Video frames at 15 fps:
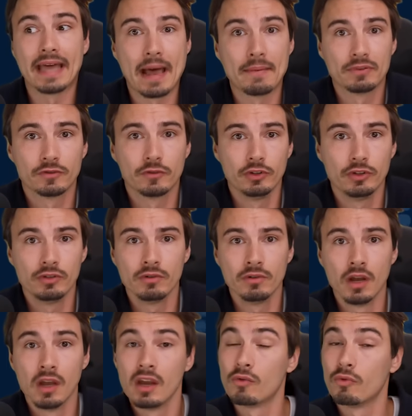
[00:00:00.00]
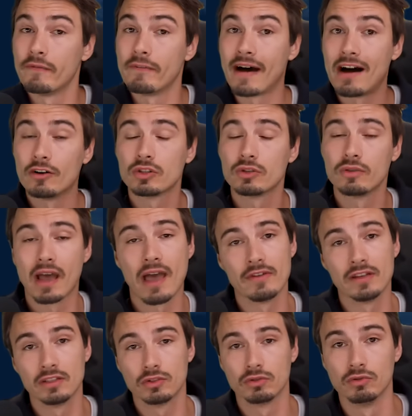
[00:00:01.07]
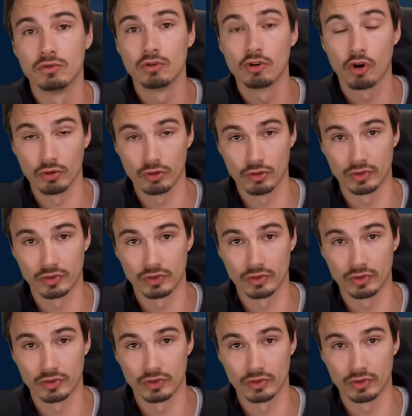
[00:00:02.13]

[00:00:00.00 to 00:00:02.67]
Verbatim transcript: apps for you without you having to code